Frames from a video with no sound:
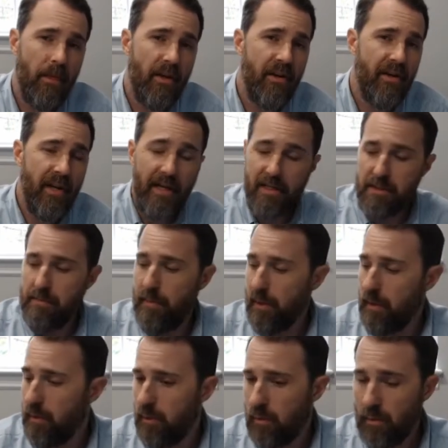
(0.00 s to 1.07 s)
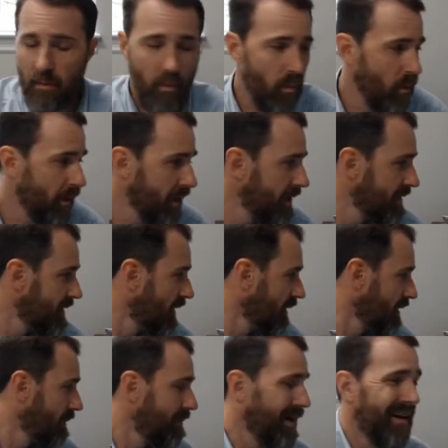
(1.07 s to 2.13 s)
The next bone we're going to
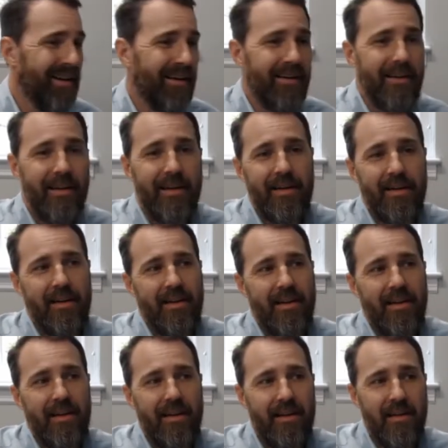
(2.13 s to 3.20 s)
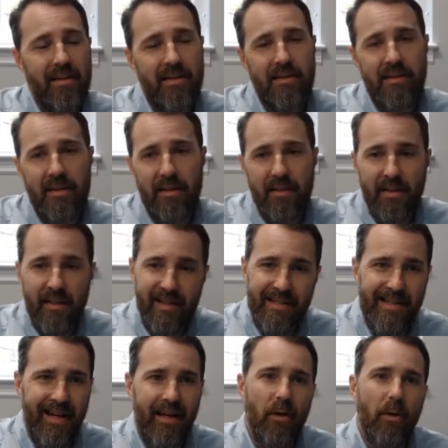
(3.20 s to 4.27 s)
talk about is the
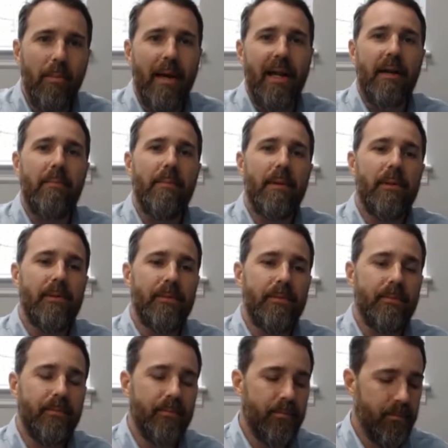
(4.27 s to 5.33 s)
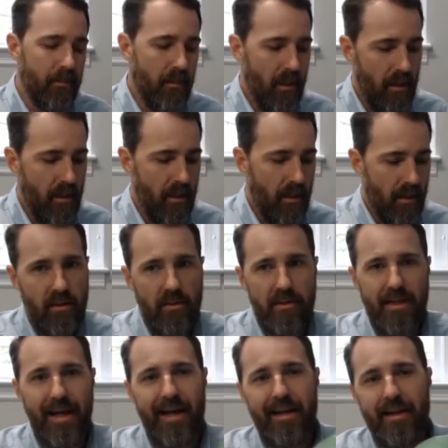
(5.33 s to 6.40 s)
zygomatic bone. The
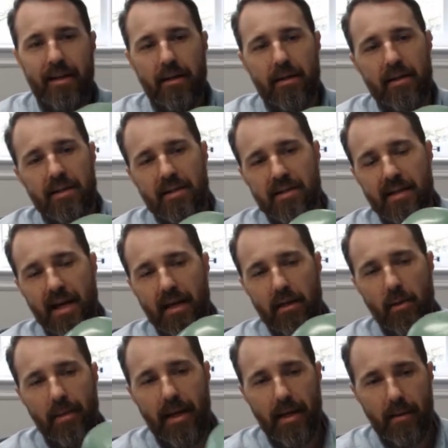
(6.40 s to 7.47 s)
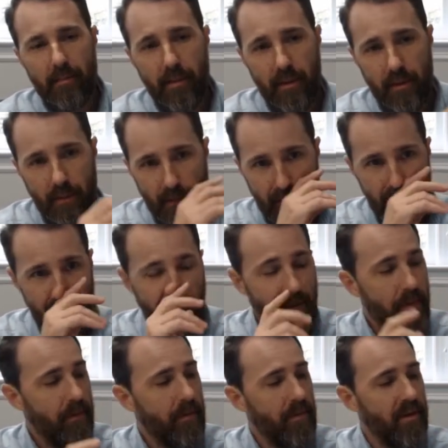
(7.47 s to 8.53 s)
zygomatic bone,
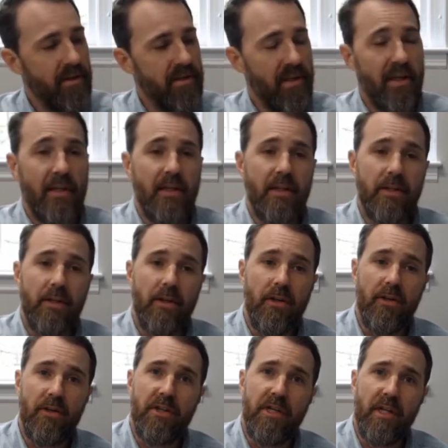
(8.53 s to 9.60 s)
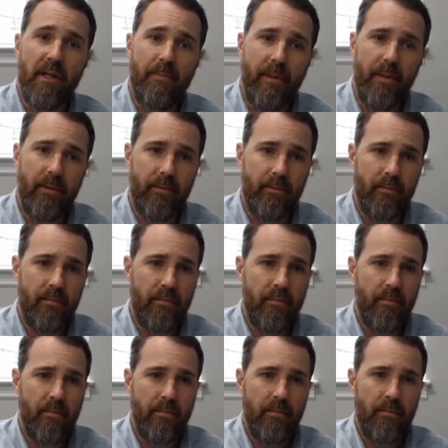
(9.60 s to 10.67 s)
this is your cheekbone.
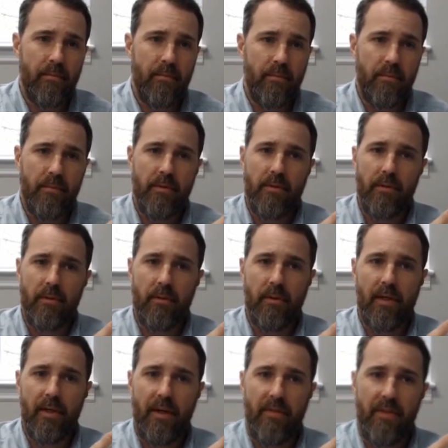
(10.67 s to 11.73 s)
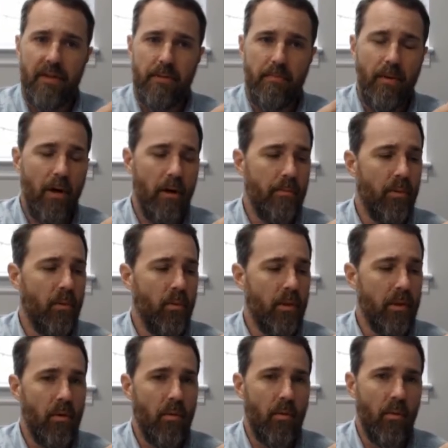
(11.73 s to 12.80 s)
So looking at this purple
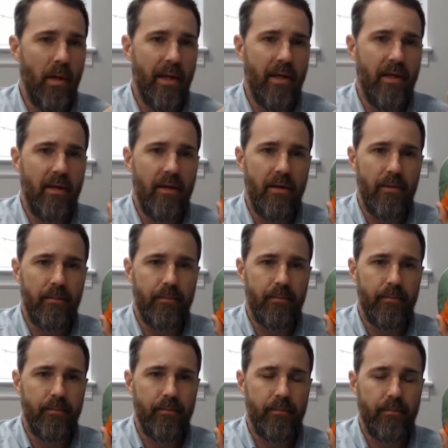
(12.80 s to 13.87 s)
one right here,